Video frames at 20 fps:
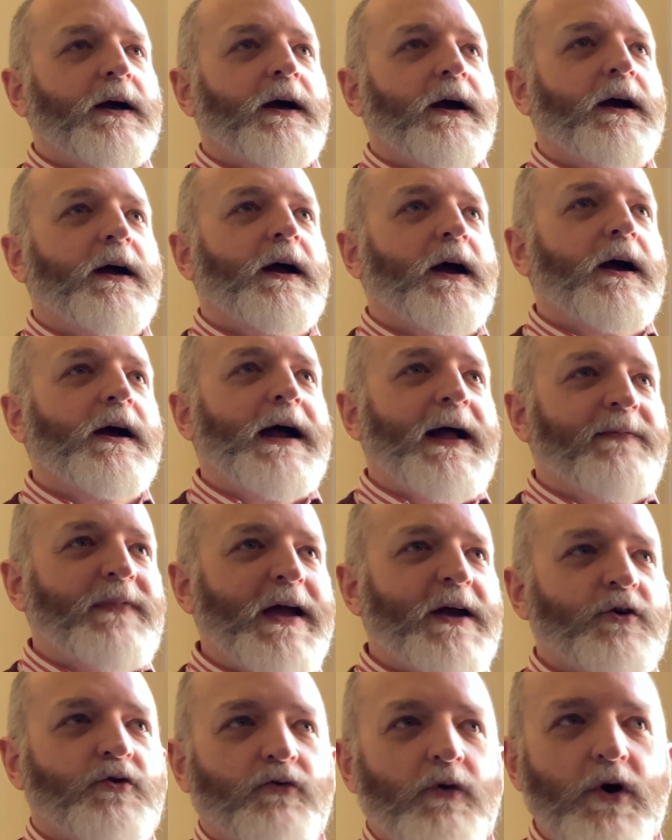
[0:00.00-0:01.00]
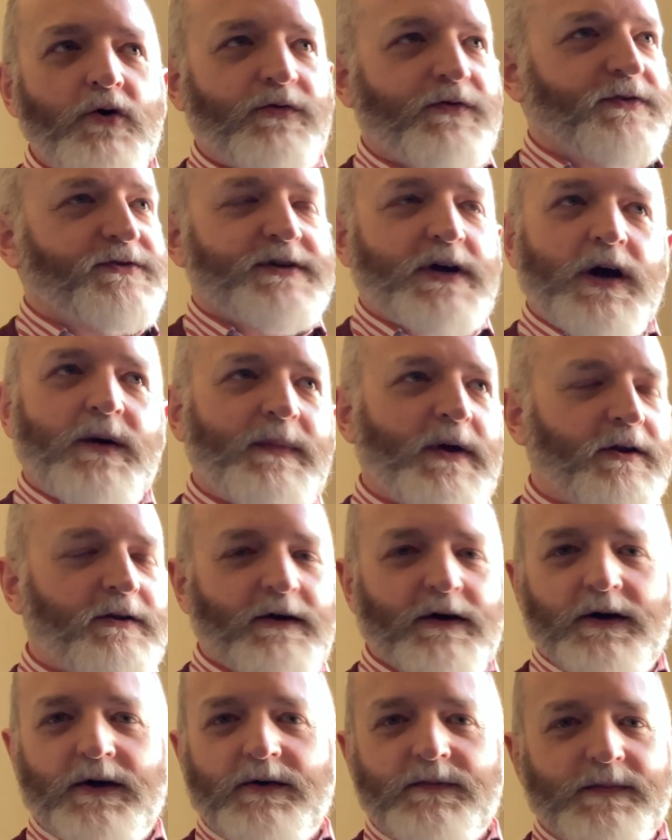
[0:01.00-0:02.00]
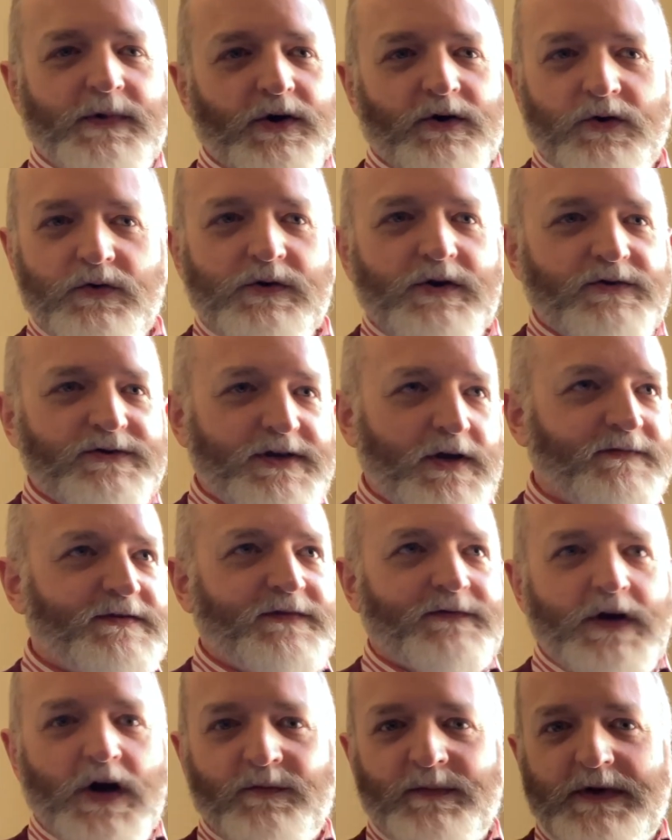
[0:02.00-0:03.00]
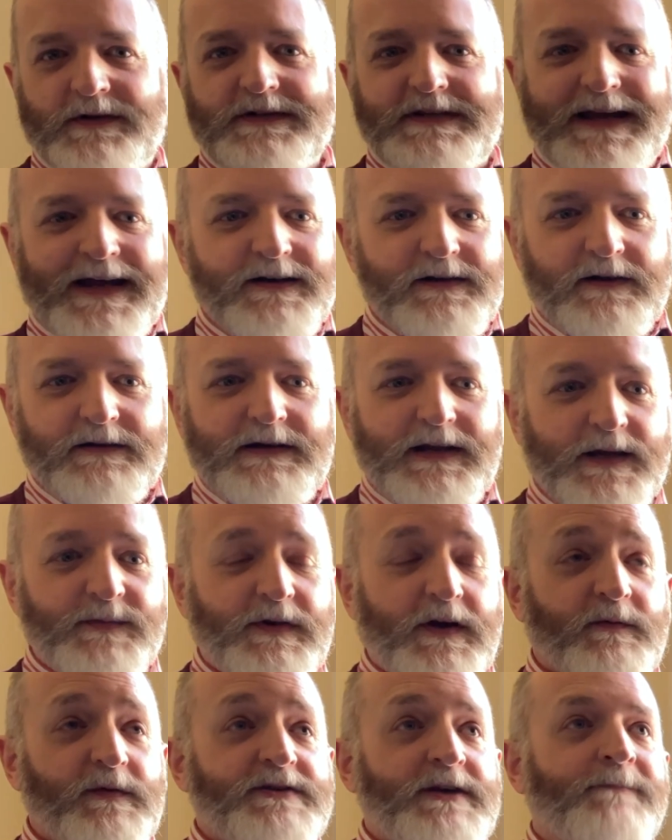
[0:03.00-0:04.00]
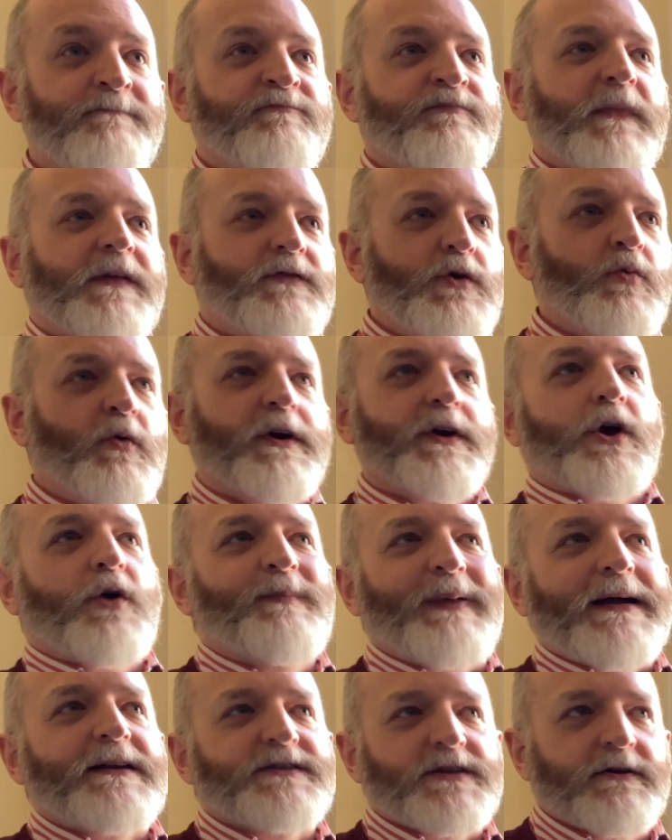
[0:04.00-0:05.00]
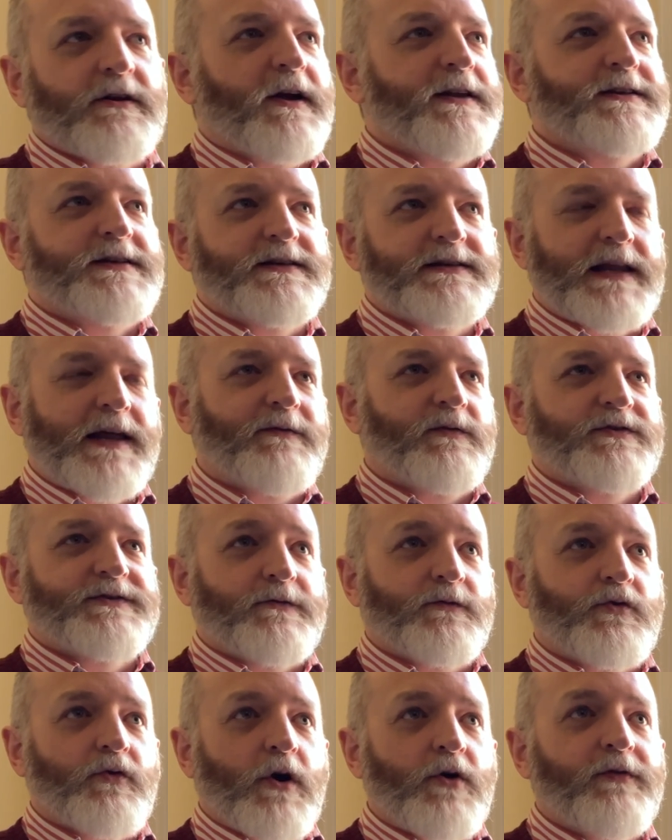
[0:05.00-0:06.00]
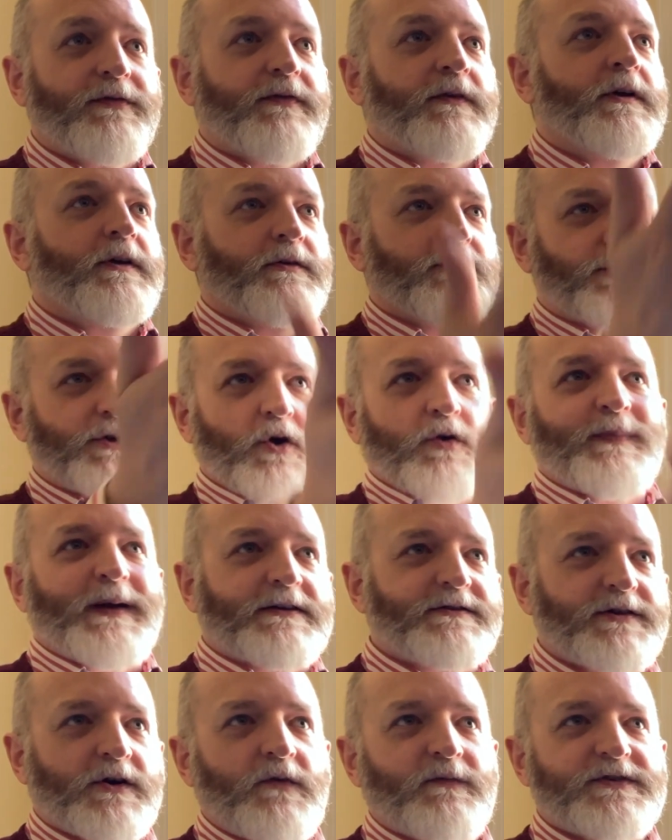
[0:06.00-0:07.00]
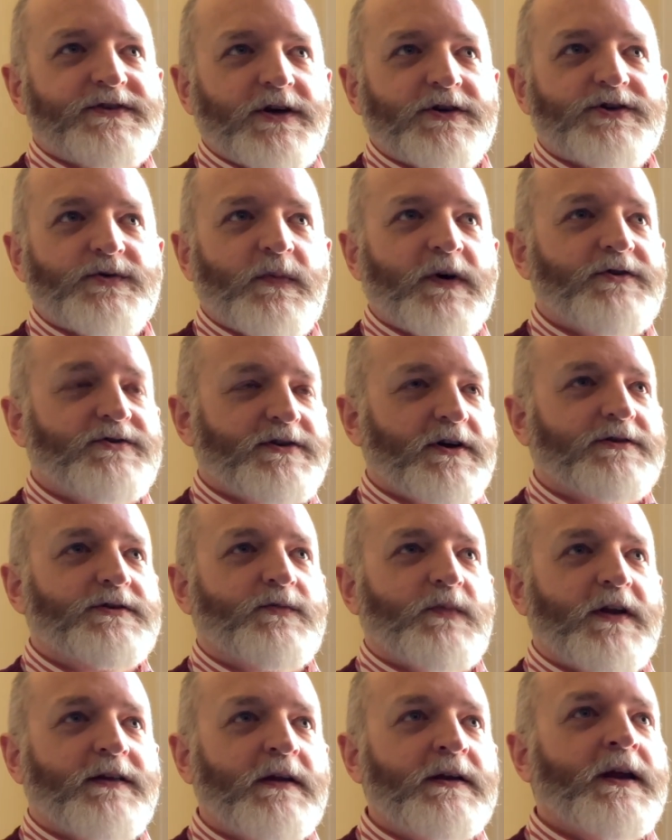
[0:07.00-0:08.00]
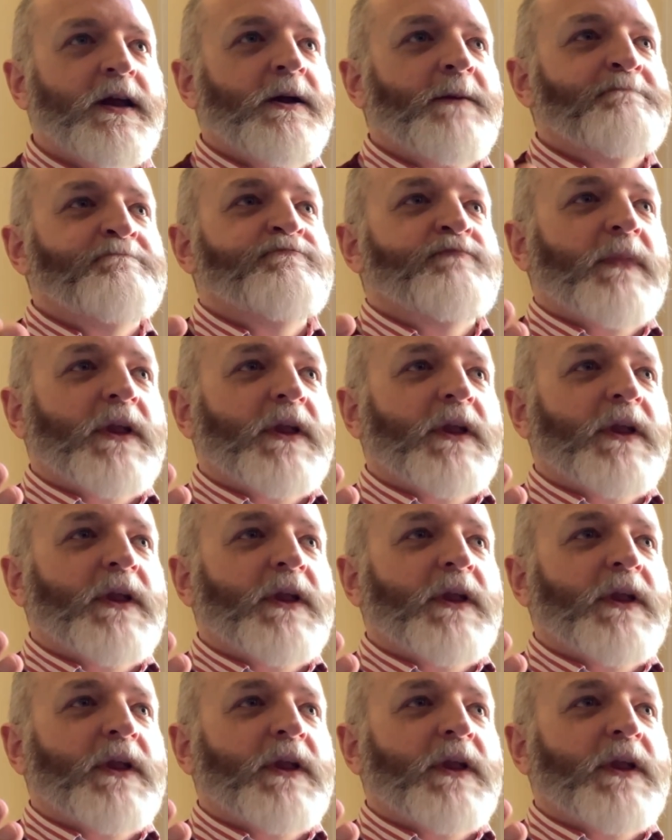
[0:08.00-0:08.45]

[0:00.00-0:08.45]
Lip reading: And that growth has come under Conservative governments and under Labour governments. If you want to go back to 90s levels of growth, go back to the conversation where you started with,